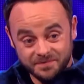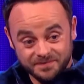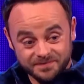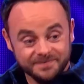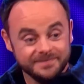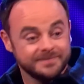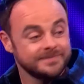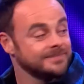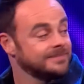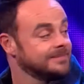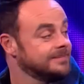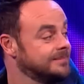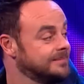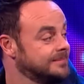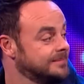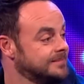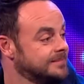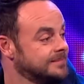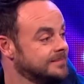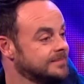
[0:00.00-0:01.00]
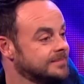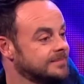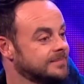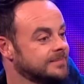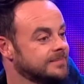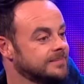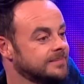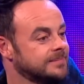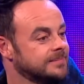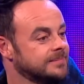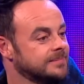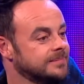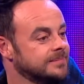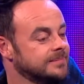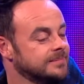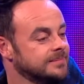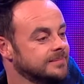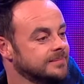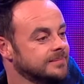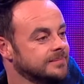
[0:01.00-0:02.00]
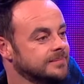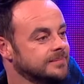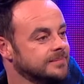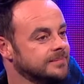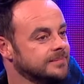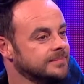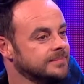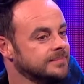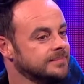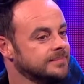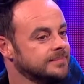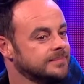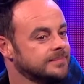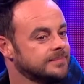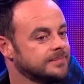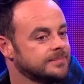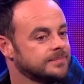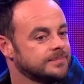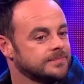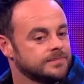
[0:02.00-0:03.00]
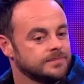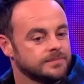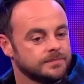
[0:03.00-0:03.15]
This person isn't speaking.